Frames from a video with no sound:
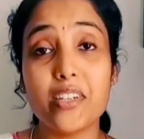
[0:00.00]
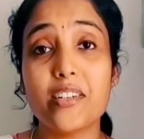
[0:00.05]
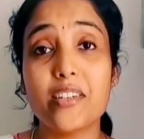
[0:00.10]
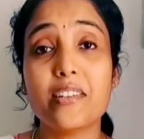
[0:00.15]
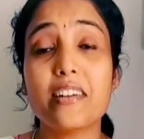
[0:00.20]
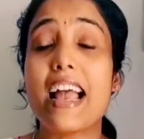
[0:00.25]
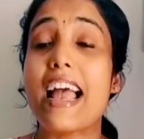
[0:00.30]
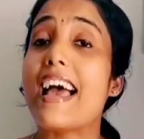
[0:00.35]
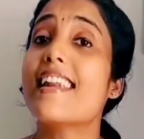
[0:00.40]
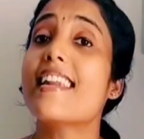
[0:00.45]

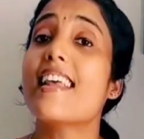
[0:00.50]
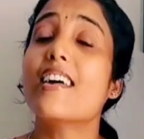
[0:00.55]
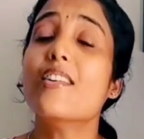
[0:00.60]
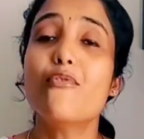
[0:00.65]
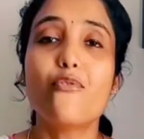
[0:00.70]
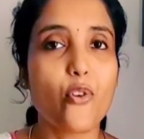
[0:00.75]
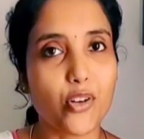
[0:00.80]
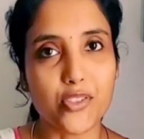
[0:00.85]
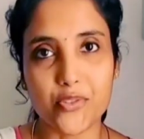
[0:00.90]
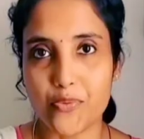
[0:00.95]
and a
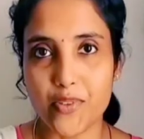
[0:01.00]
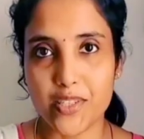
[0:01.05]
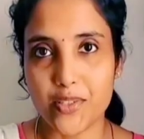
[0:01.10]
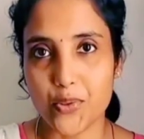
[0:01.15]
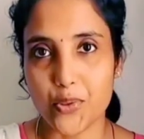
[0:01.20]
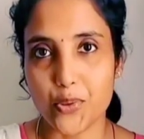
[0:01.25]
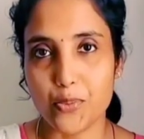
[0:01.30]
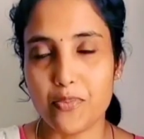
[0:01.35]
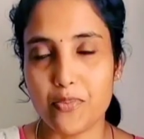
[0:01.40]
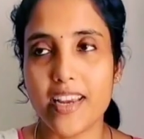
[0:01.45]
phosphate
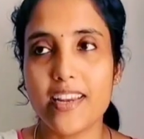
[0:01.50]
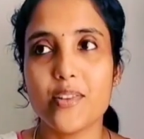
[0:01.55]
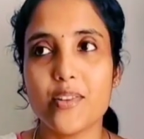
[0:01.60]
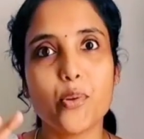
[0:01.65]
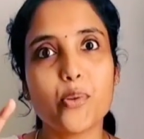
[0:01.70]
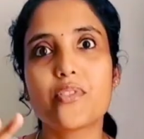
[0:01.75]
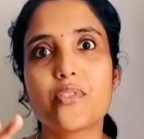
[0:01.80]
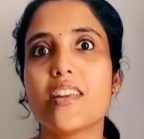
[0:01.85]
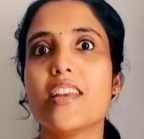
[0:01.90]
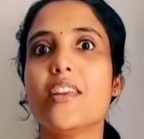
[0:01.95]
group, right? Those
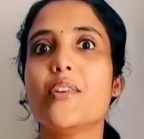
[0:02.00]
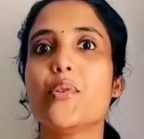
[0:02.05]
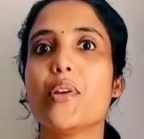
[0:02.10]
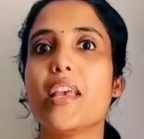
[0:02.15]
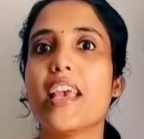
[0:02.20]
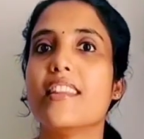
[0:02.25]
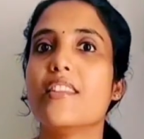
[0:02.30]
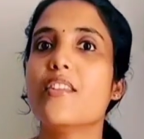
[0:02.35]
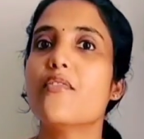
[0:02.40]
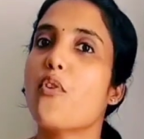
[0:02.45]
three
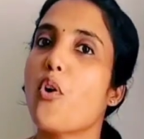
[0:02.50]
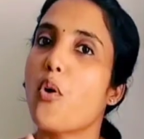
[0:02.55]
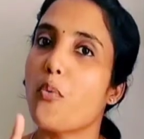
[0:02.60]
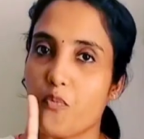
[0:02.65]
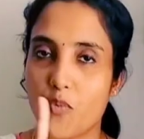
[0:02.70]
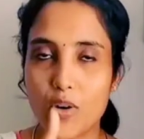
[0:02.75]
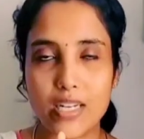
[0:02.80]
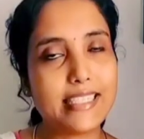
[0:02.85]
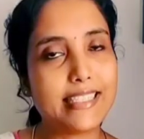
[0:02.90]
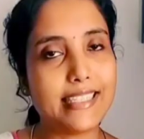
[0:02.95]
together form
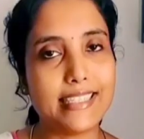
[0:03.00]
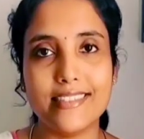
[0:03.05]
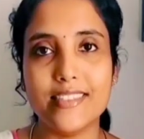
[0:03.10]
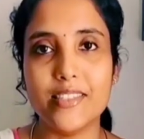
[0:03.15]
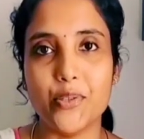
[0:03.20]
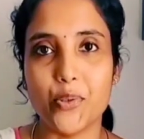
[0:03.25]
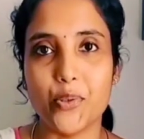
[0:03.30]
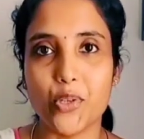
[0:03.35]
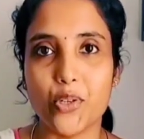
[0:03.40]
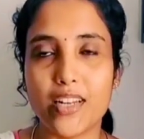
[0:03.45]
one single
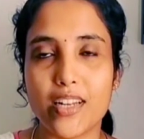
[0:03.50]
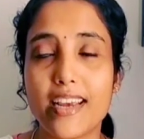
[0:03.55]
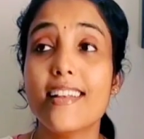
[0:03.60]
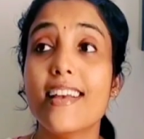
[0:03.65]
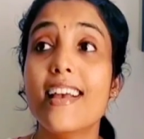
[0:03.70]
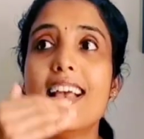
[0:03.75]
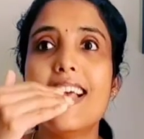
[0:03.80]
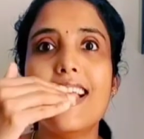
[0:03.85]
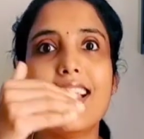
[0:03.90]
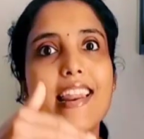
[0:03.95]
nucleotide.
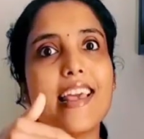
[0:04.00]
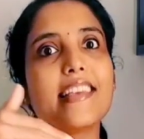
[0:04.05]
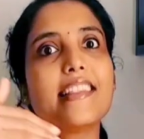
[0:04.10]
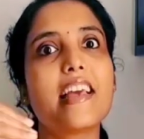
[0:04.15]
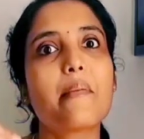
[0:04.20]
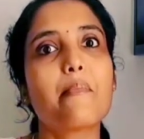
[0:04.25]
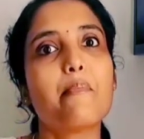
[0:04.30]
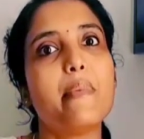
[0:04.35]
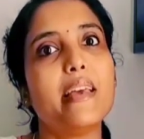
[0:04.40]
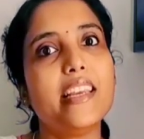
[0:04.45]
Like that,
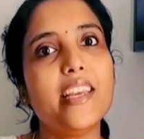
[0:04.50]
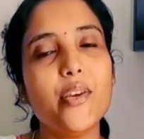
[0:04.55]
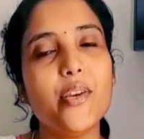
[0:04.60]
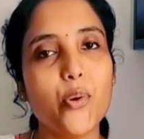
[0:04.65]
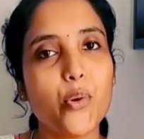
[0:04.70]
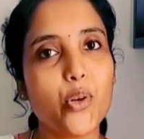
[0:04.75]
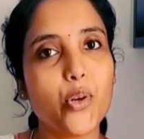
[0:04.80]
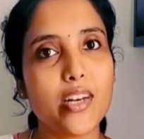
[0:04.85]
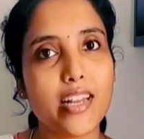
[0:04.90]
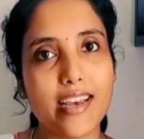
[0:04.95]
many
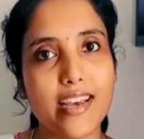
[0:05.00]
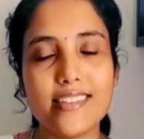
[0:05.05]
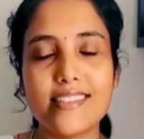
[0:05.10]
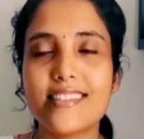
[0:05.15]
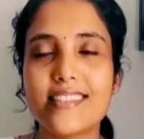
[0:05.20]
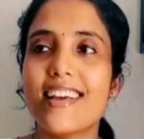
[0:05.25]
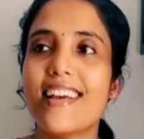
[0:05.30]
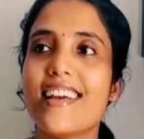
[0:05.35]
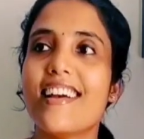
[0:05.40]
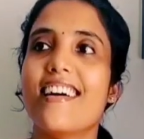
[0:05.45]
nucleotides
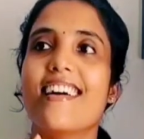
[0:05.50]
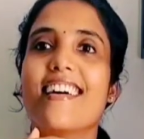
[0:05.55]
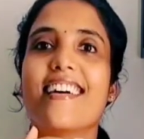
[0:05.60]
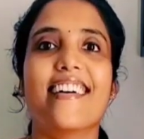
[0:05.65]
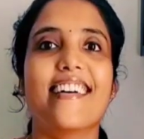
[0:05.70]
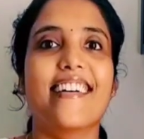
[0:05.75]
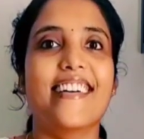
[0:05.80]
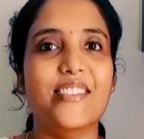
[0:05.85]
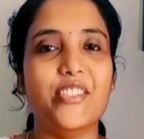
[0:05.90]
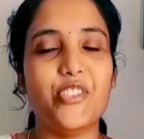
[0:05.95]

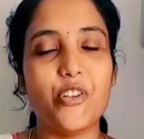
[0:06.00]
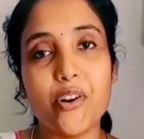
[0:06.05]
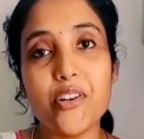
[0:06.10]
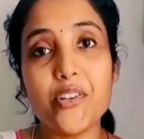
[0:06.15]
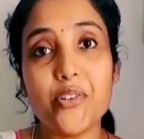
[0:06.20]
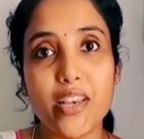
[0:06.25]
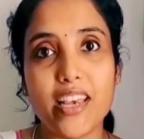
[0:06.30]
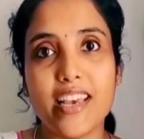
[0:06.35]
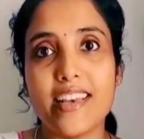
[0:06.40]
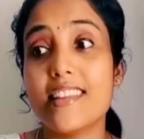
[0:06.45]
join
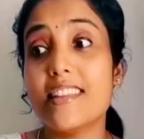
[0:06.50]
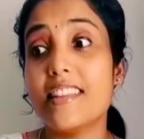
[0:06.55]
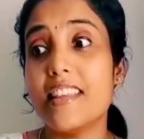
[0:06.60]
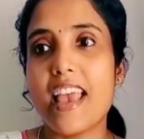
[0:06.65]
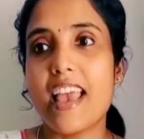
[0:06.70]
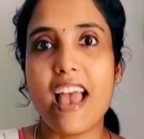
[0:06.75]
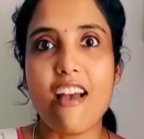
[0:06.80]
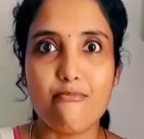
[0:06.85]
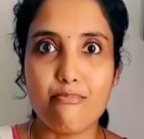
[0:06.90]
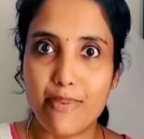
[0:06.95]
together. They
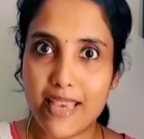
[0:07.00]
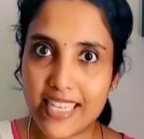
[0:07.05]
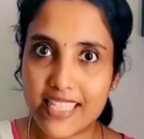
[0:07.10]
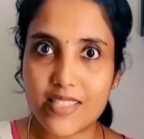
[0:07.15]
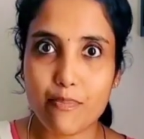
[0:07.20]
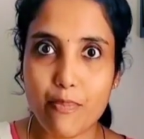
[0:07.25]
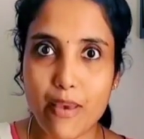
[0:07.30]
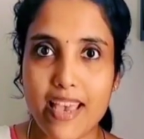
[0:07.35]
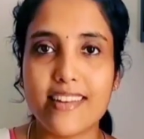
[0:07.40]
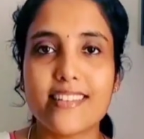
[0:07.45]
have base
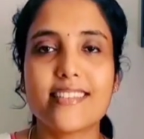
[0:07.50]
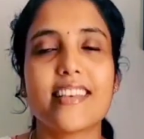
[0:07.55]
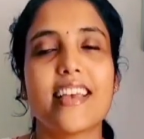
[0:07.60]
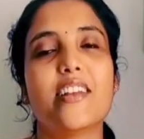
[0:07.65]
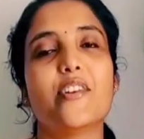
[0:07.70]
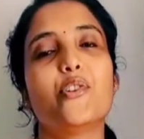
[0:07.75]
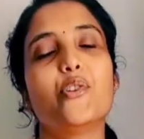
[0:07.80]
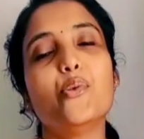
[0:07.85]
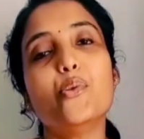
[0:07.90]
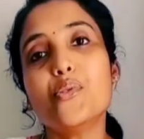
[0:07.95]
pairs, and
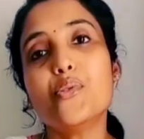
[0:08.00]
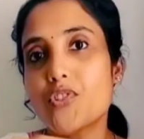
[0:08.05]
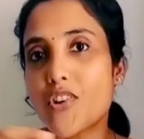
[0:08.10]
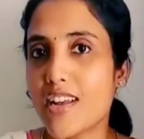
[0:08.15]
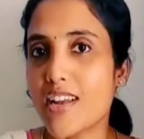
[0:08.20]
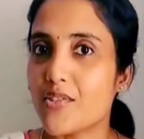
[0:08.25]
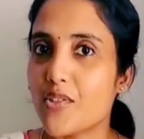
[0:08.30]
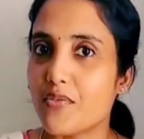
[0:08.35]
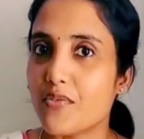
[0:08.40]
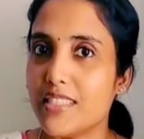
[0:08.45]
two strands
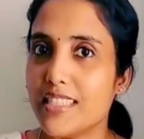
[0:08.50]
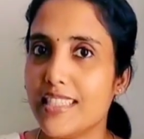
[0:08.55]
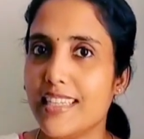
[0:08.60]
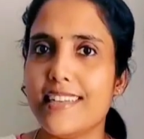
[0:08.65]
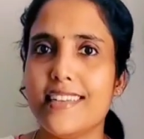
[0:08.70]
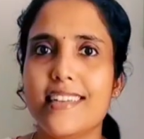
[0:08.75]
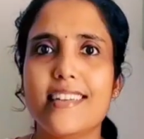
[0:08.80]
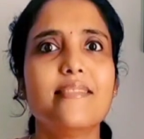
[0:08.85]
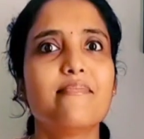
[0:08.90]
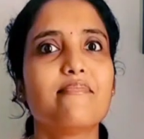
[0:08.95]
of
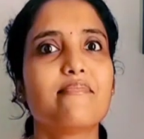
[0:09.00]
DNA